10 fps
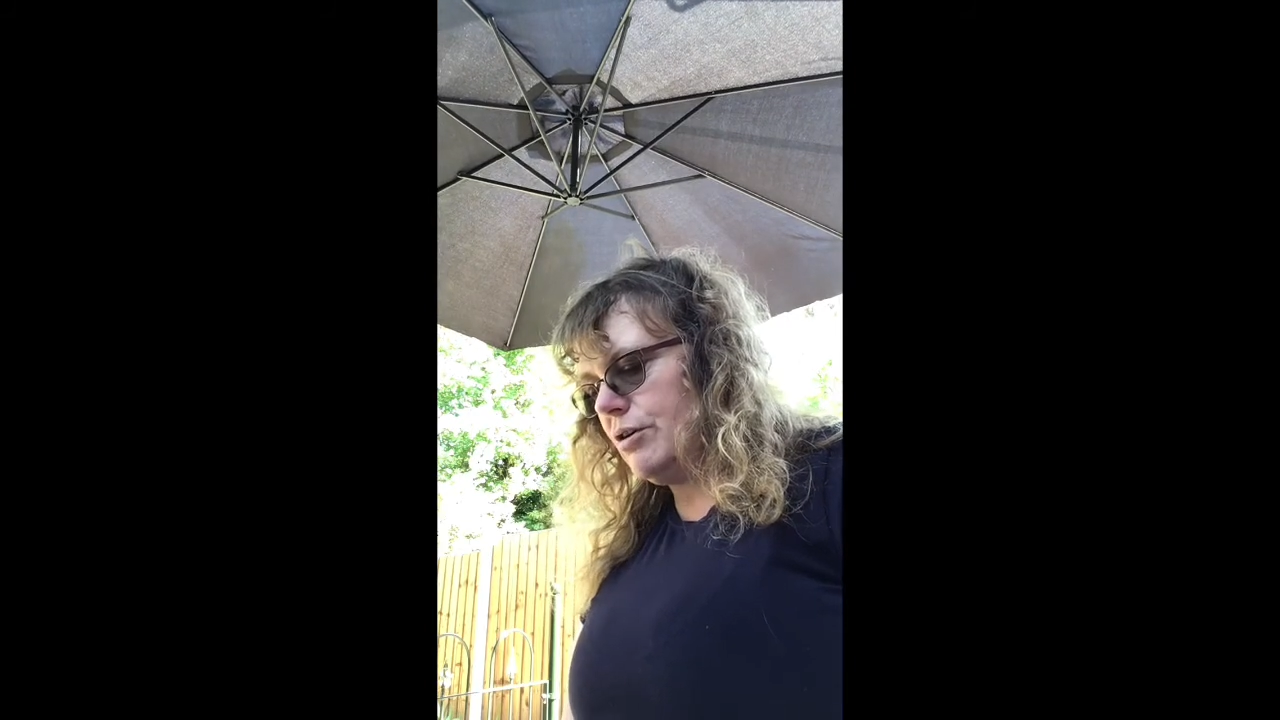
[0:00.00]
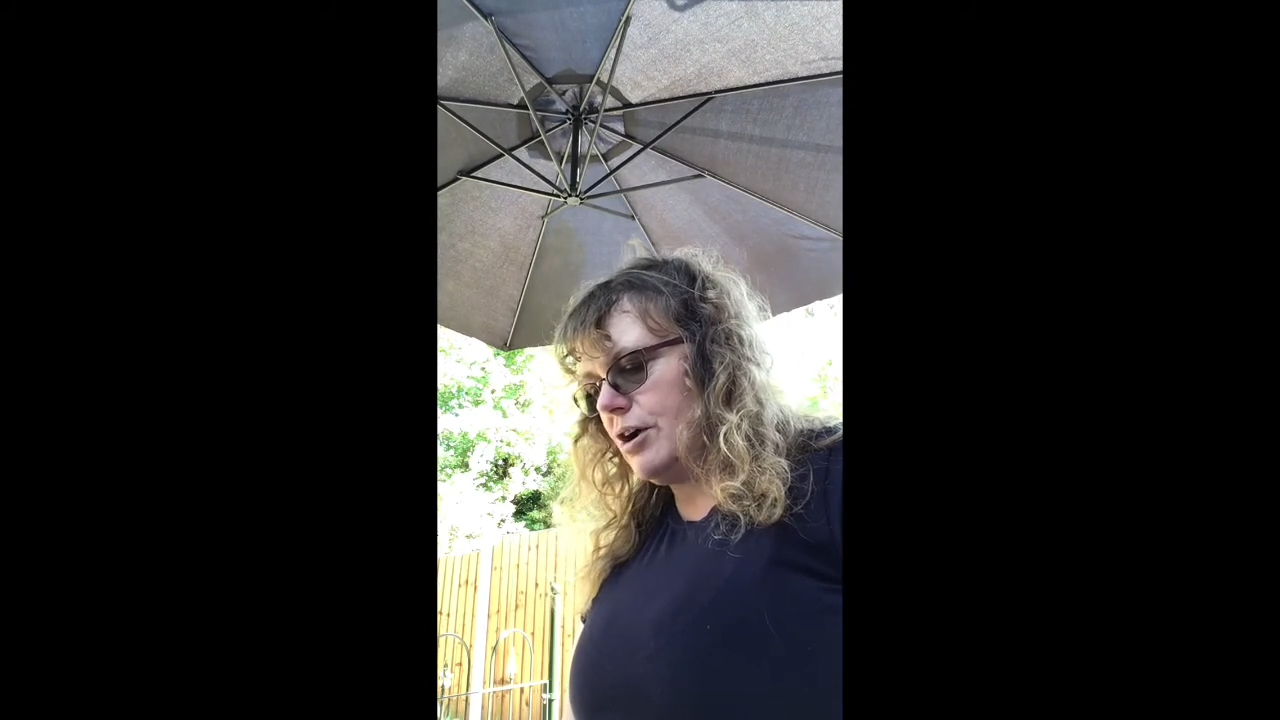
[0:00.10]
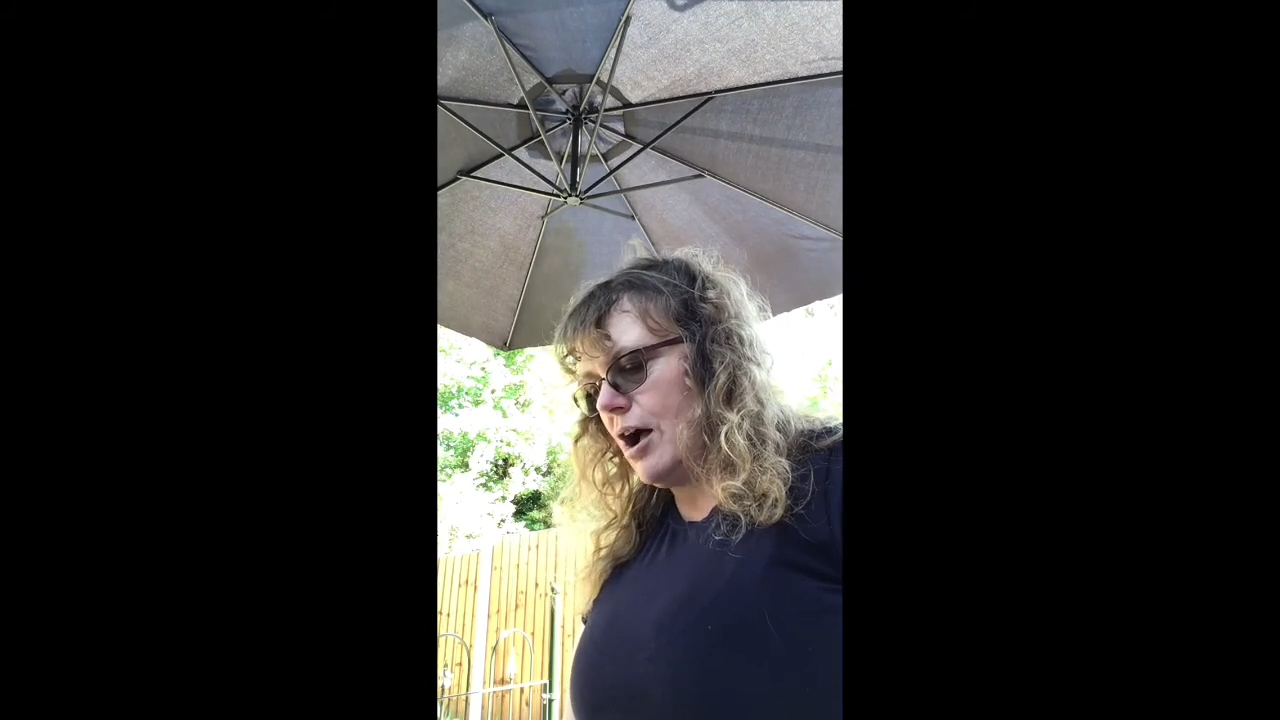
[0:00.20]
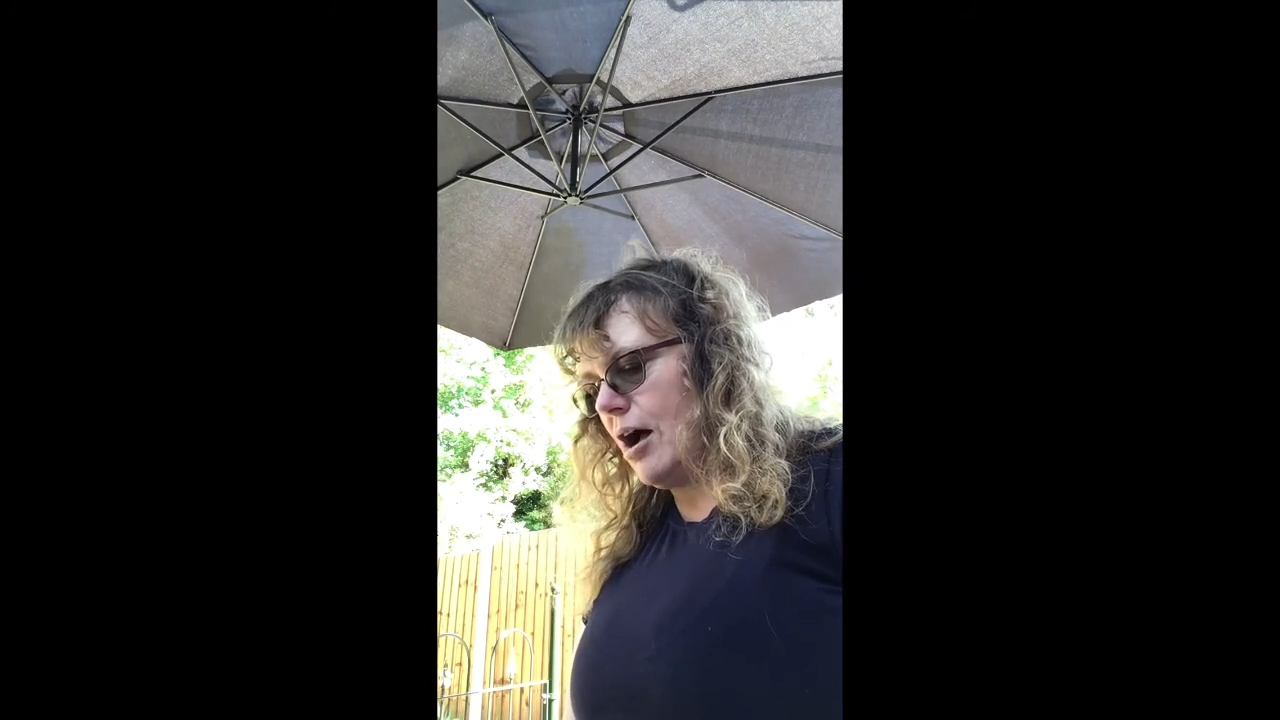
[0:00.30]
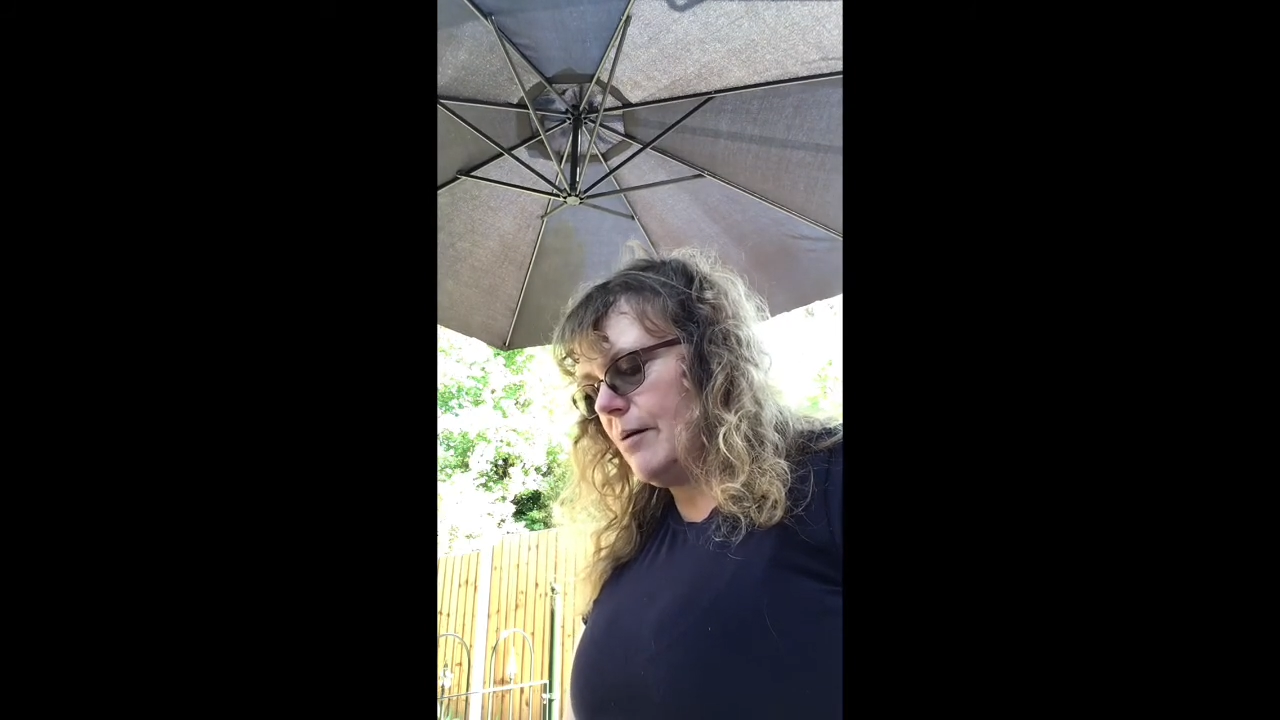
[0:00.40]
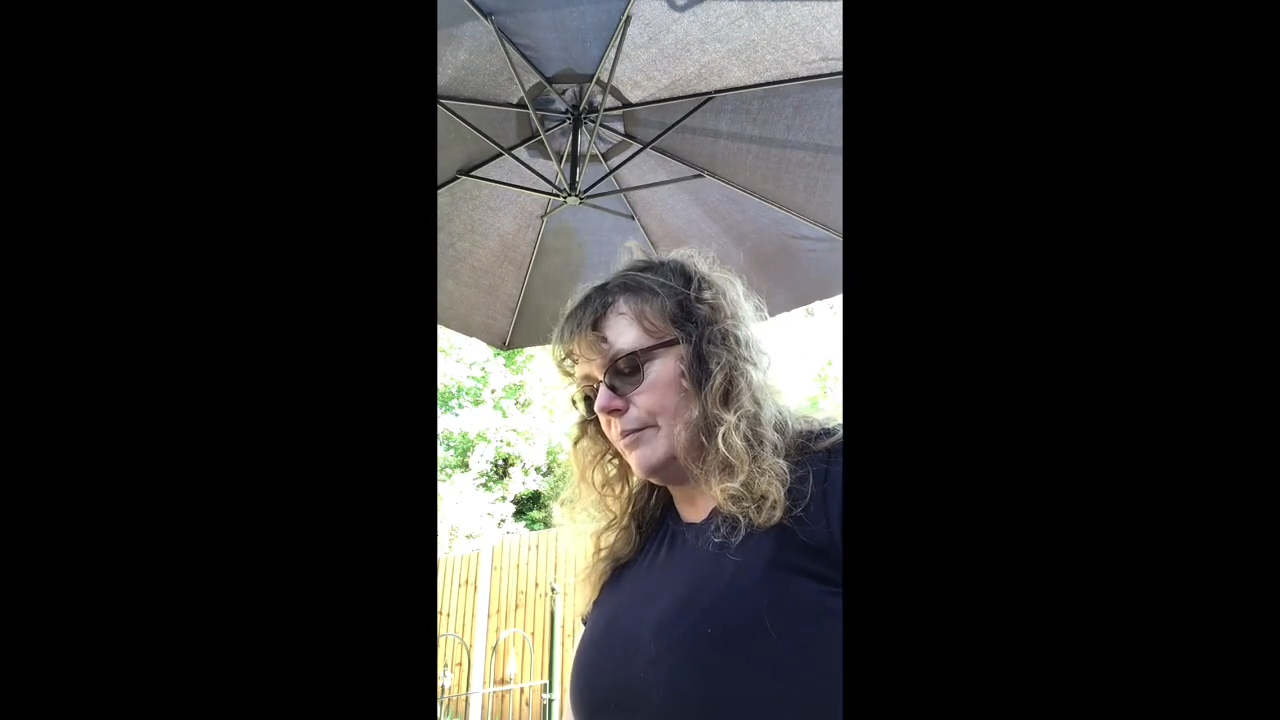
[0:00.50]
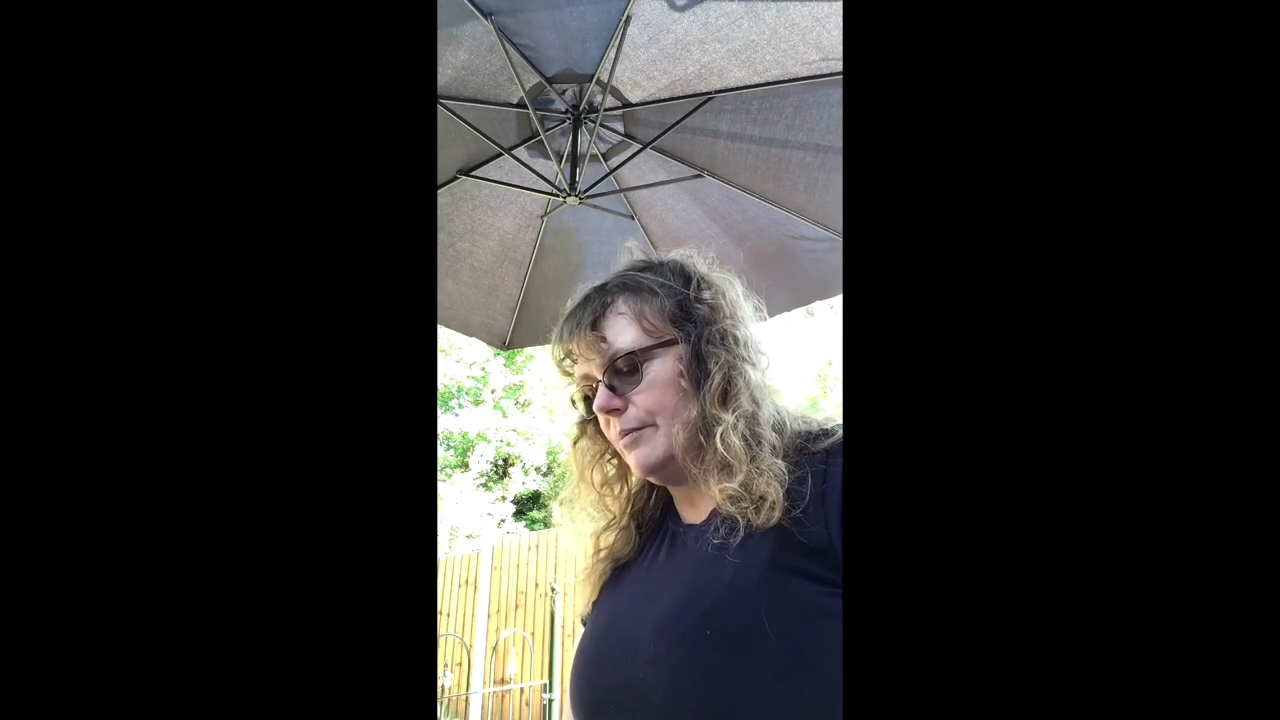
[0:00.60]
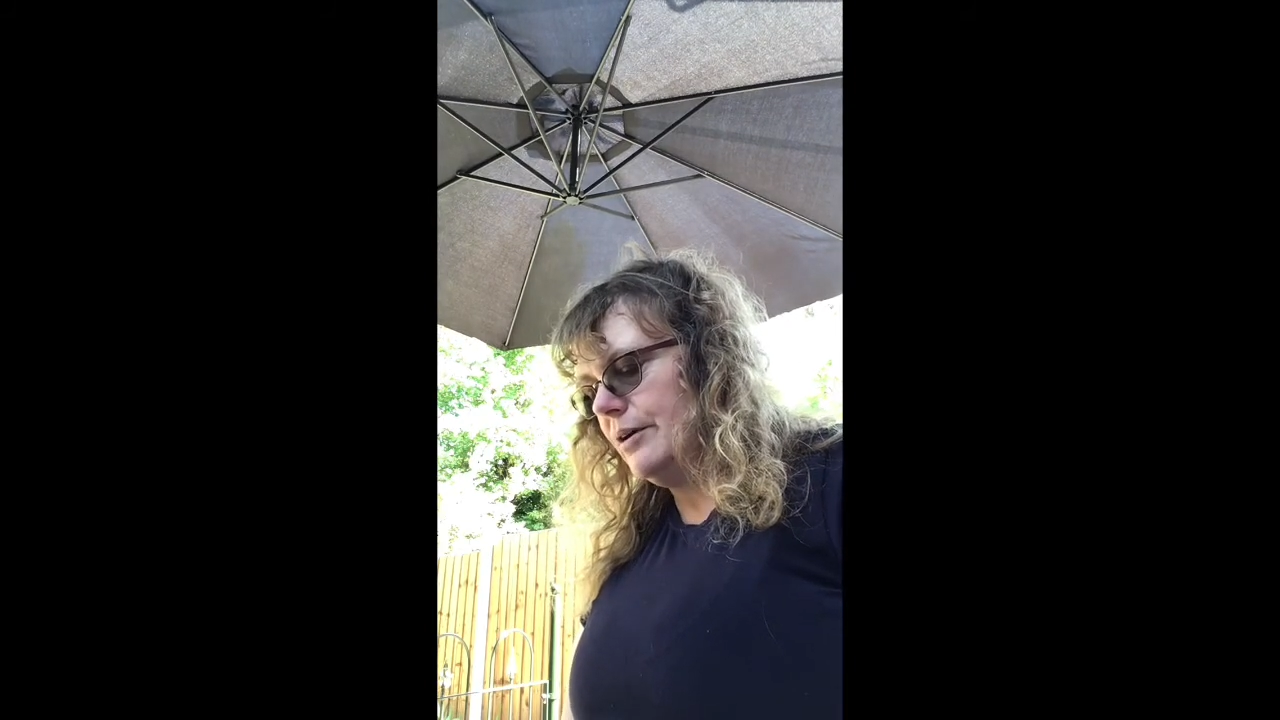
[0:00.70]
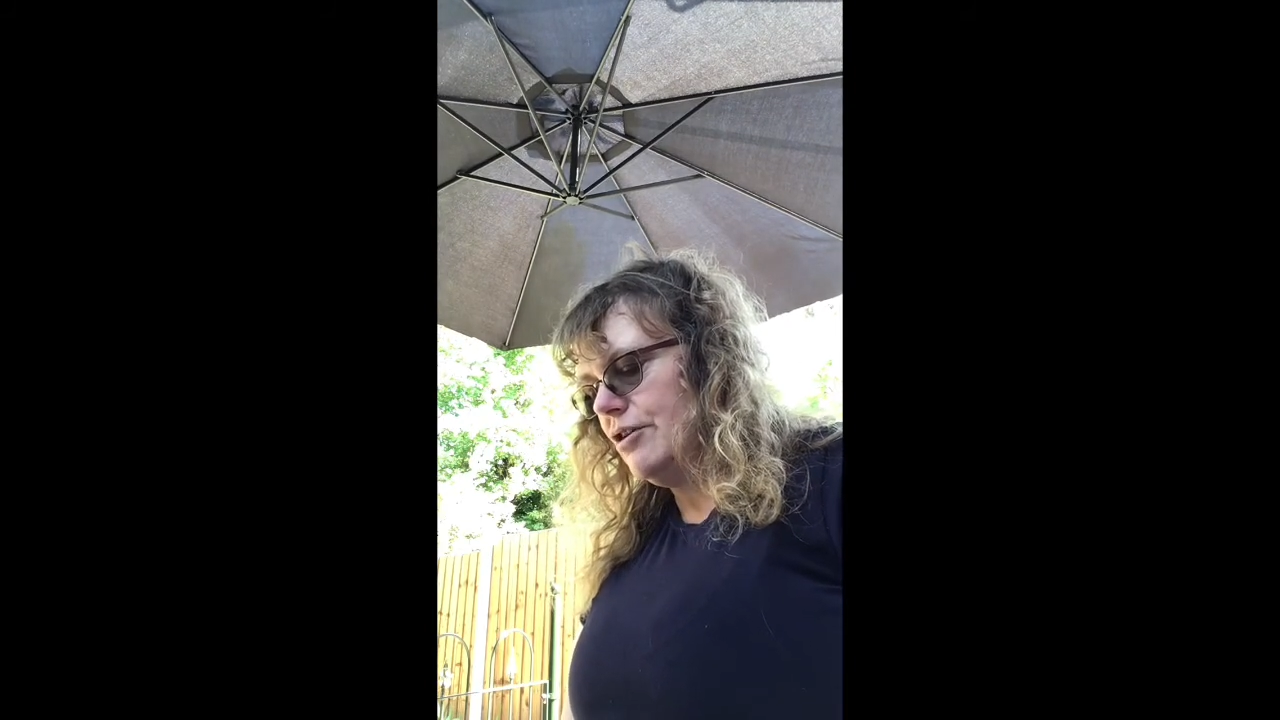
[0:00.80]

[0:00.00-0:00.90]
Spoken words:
come,